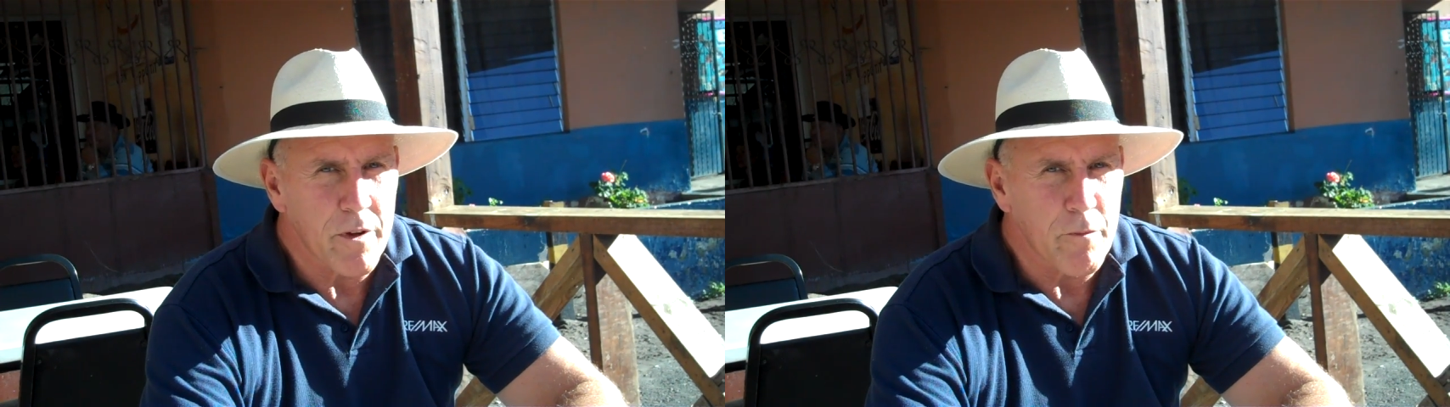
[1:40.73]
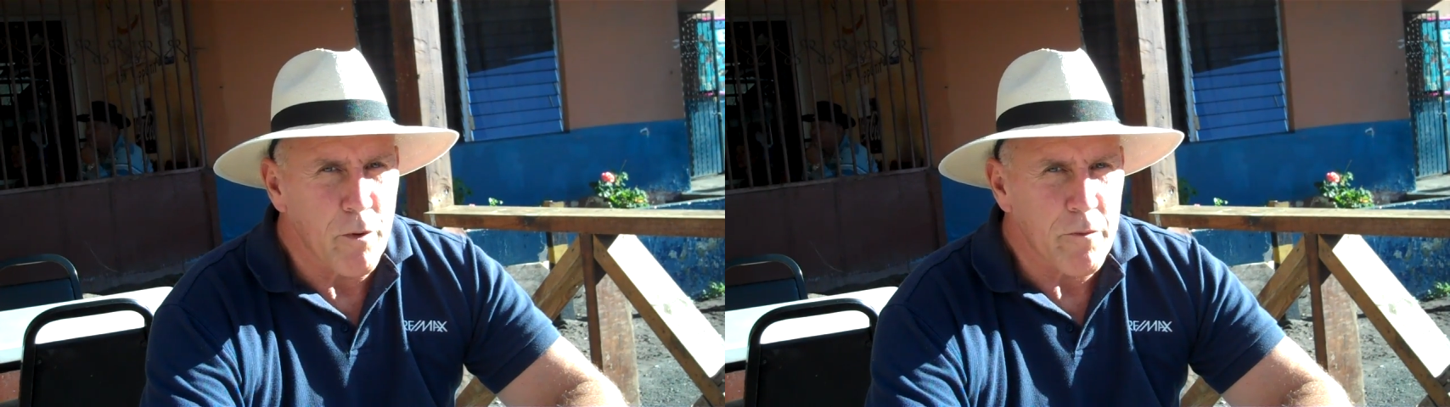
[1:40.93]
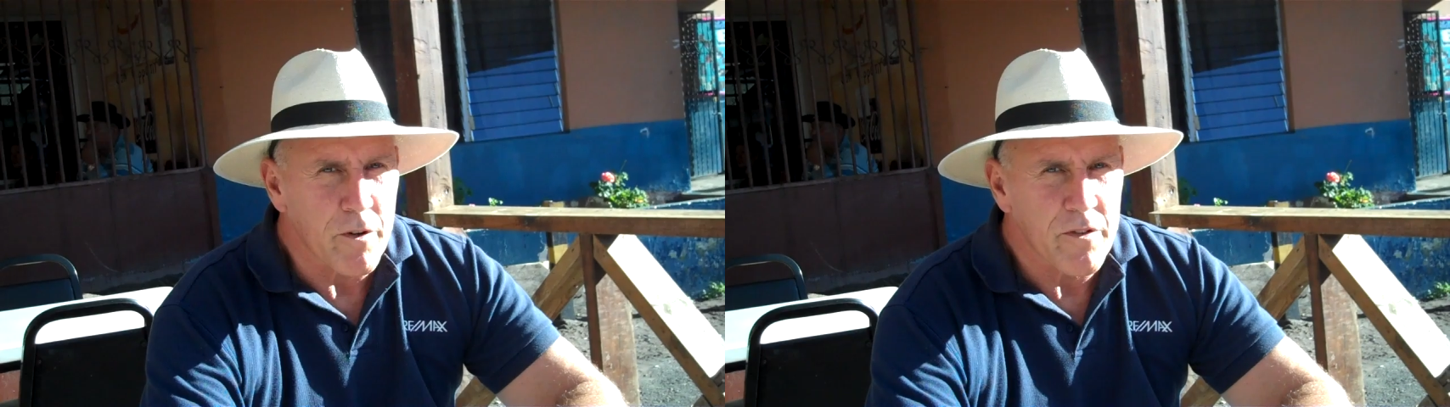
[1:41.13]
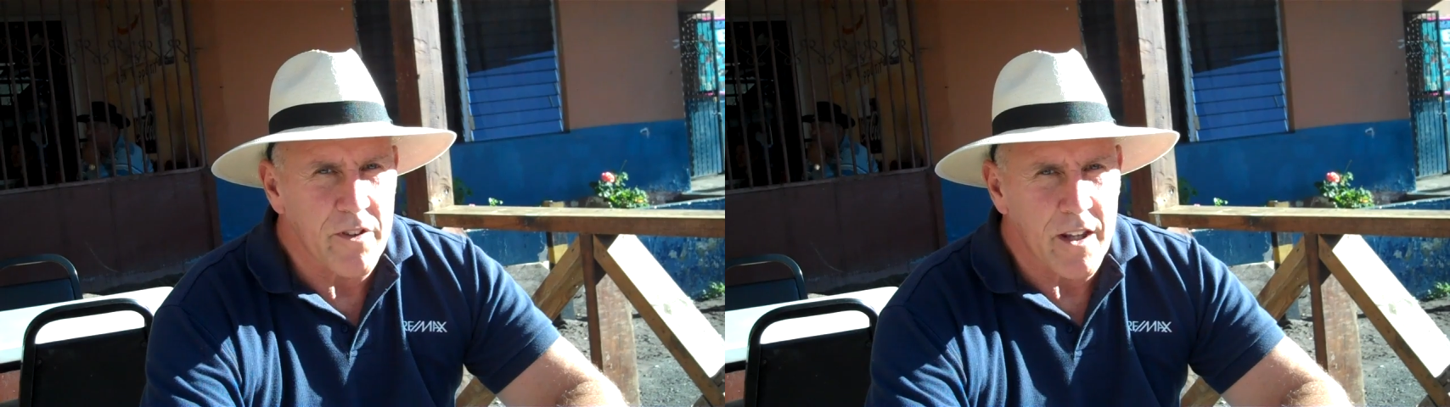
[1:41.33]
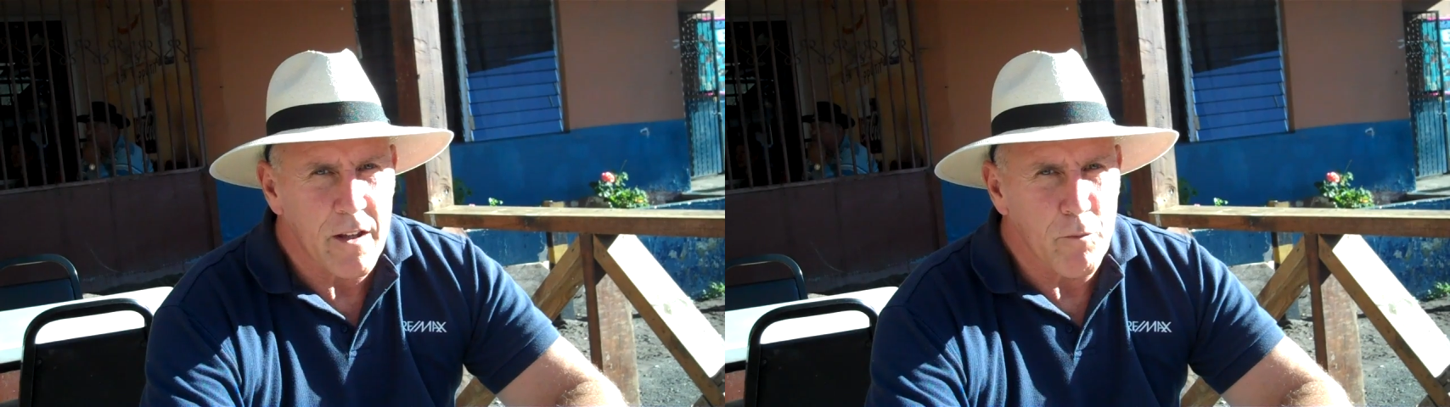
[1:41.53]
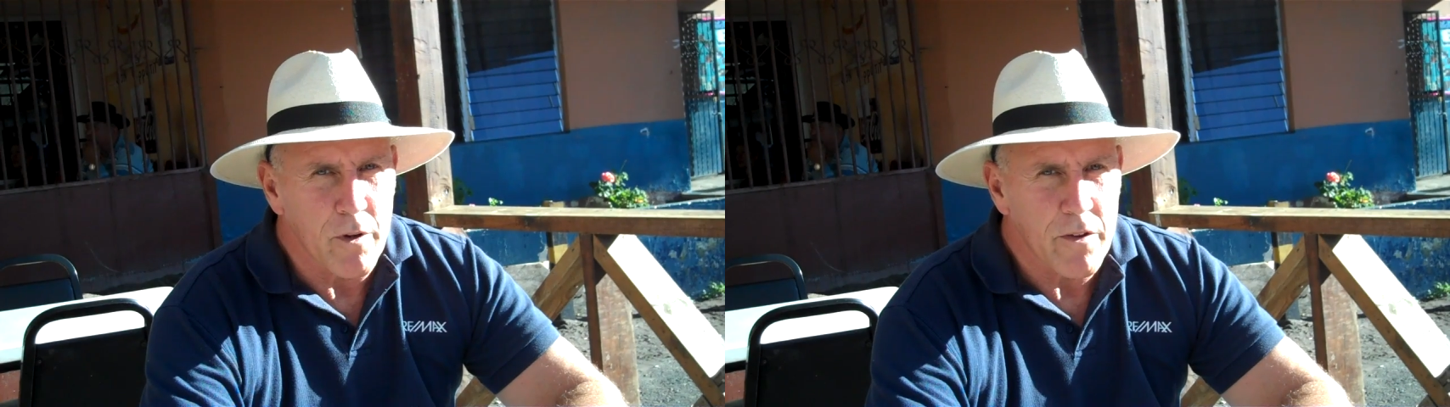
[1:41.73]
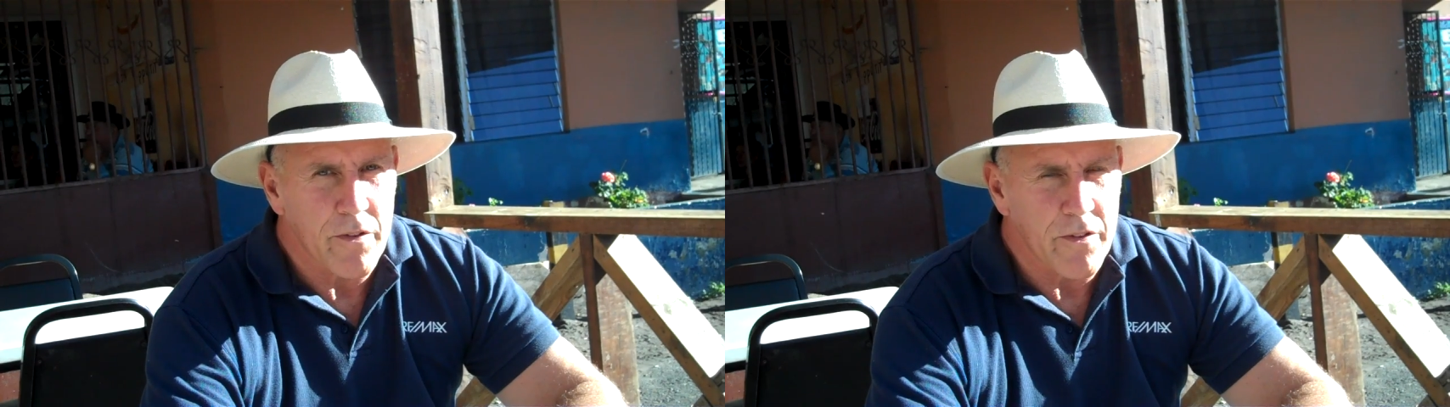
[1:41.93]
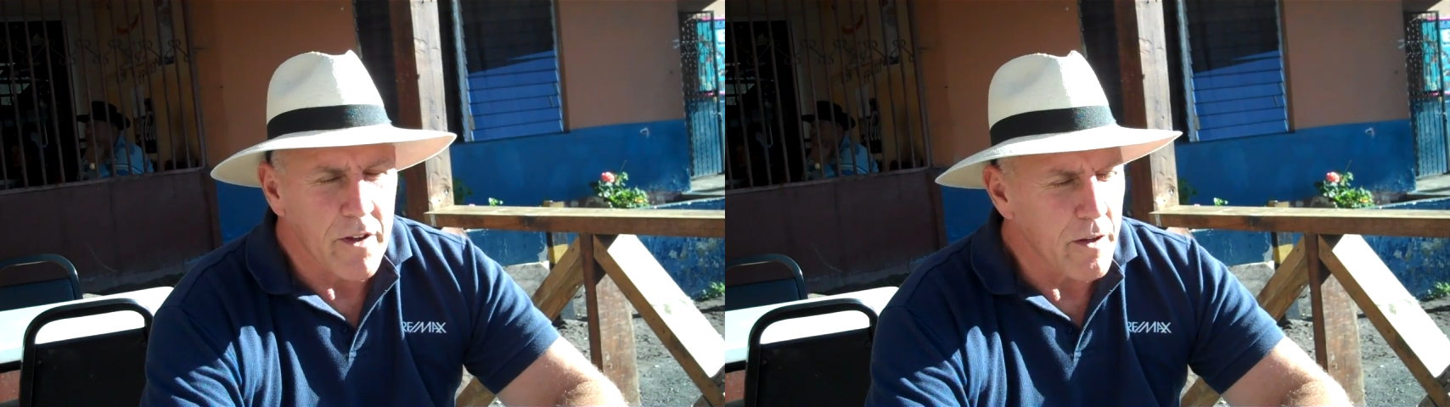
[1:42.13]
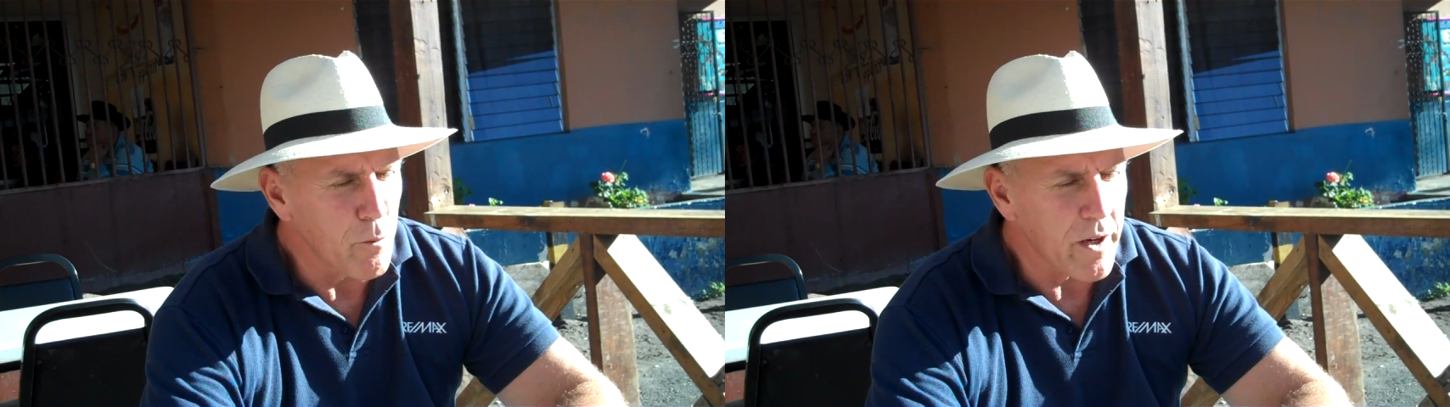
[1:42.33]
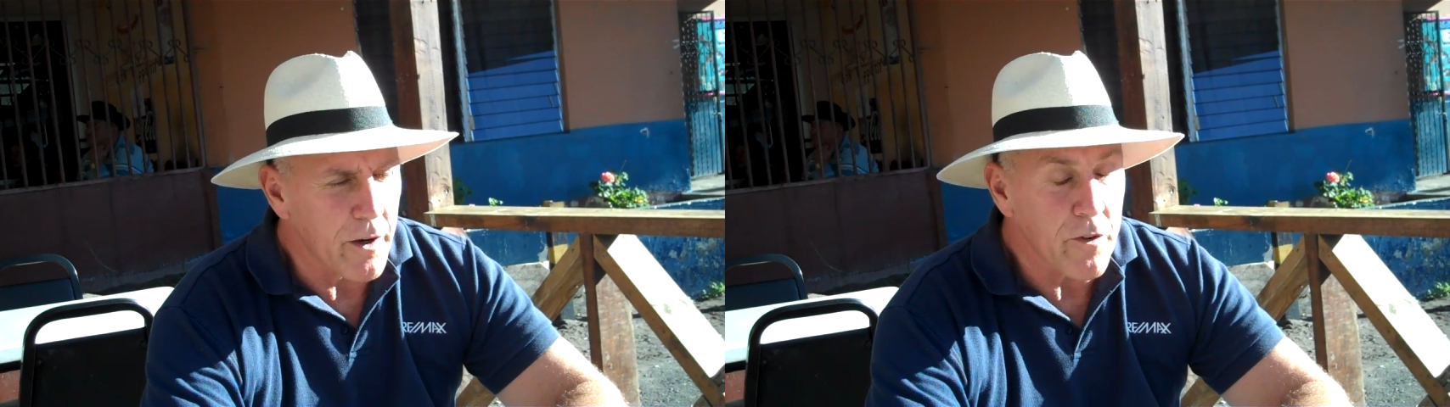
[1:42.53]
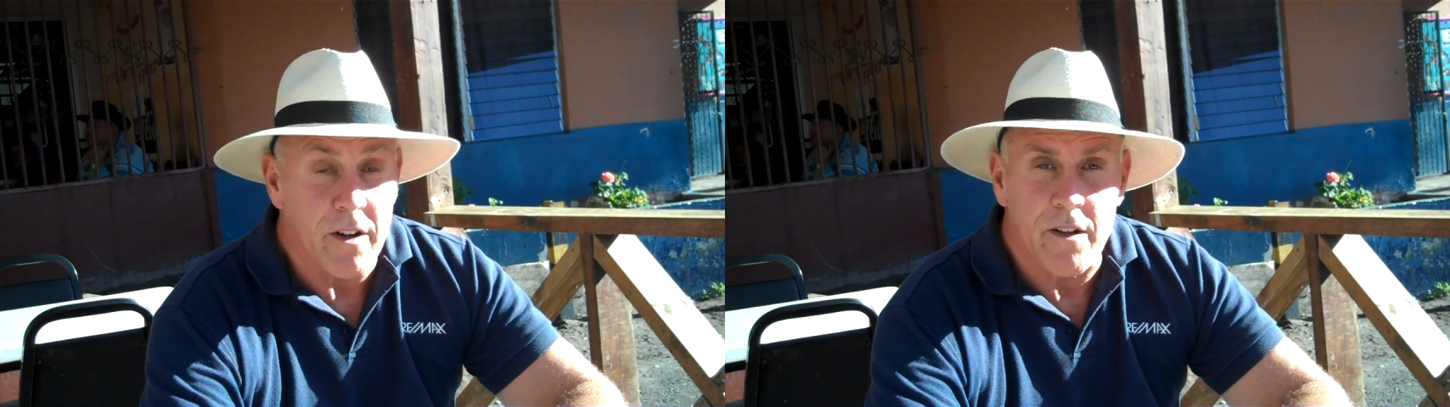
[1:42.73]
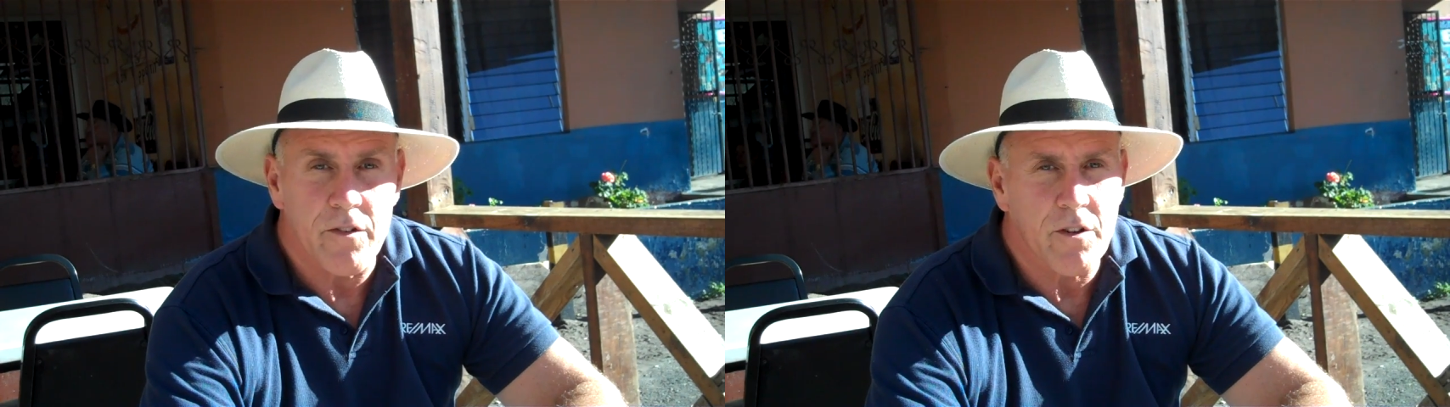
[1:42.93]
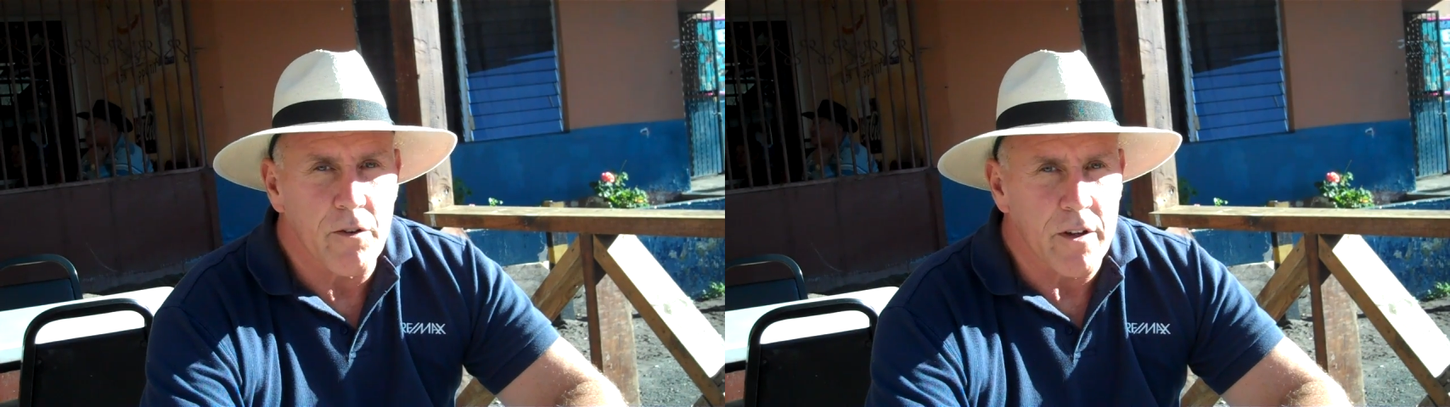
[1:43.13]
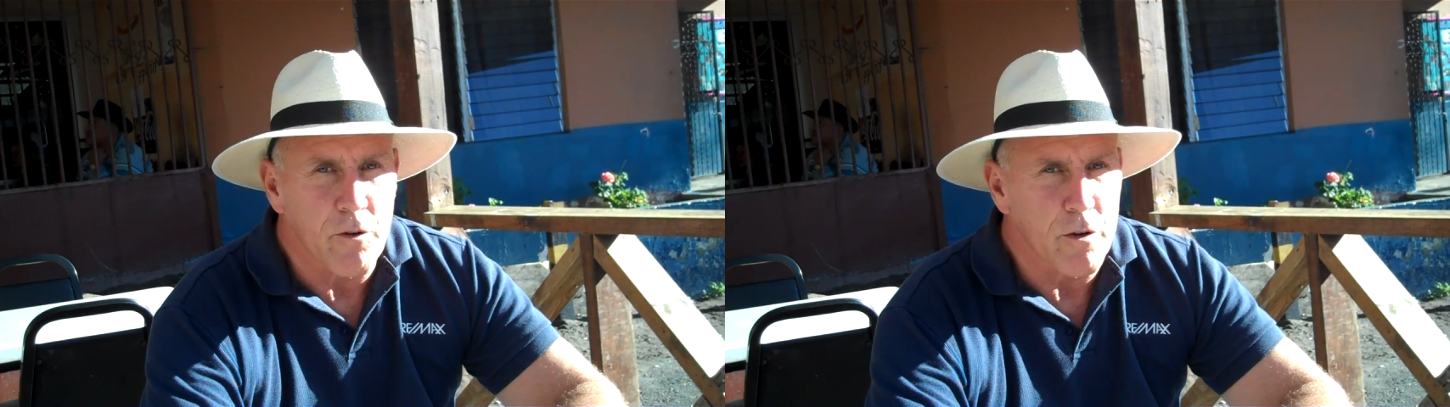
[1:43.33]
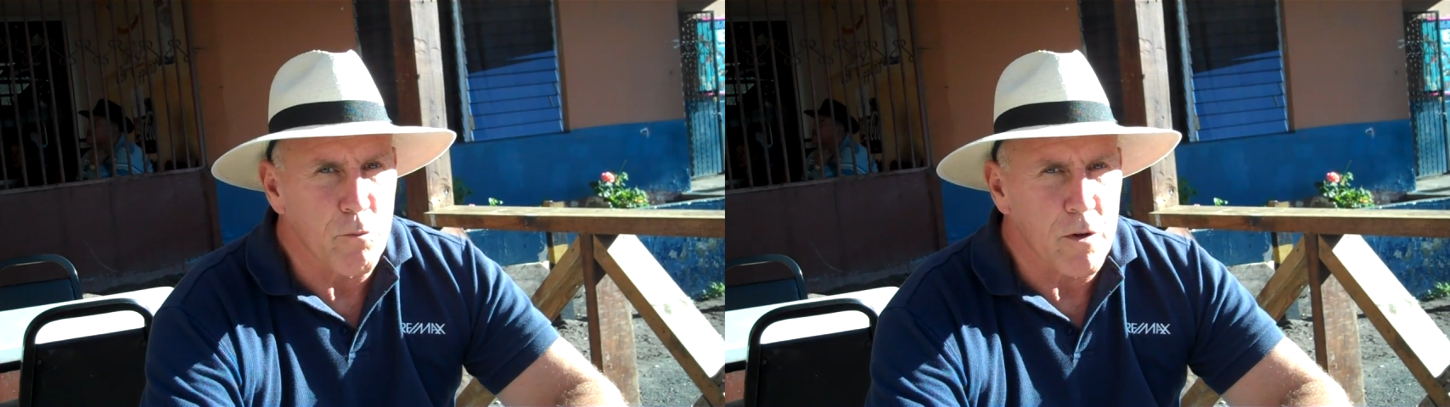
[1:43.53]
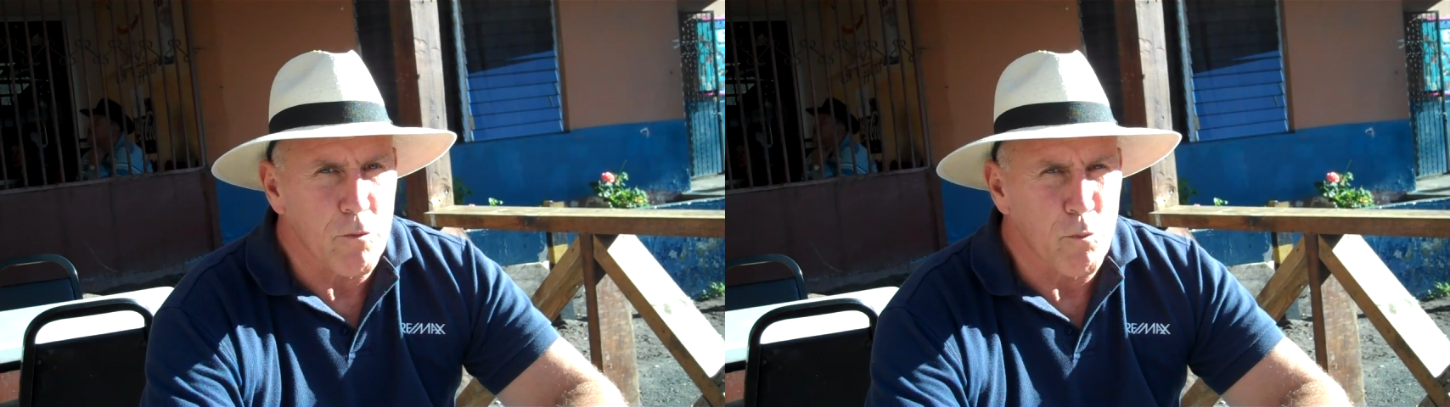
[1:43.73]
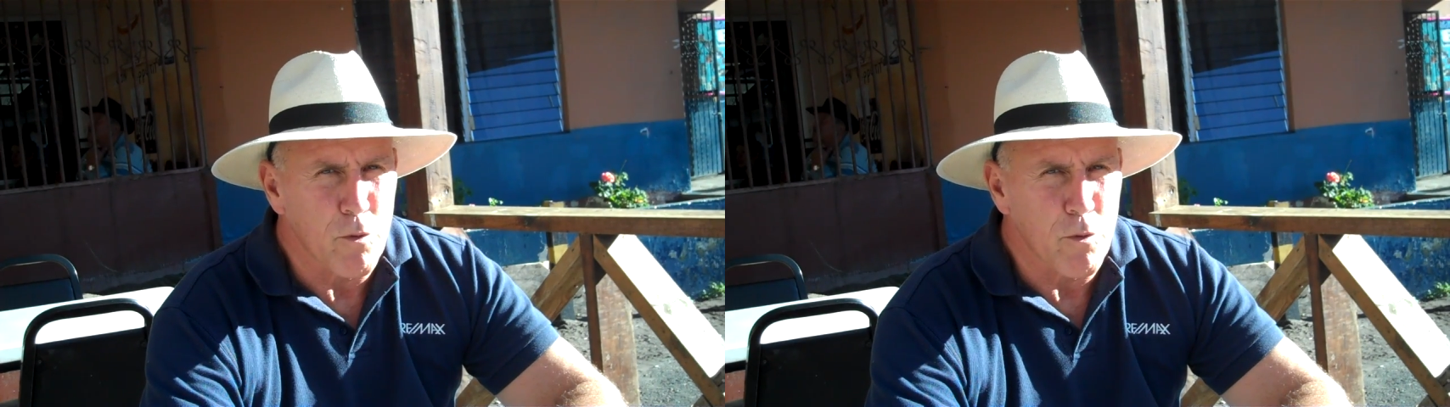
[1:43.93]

but what we're seeing with whatever it is going on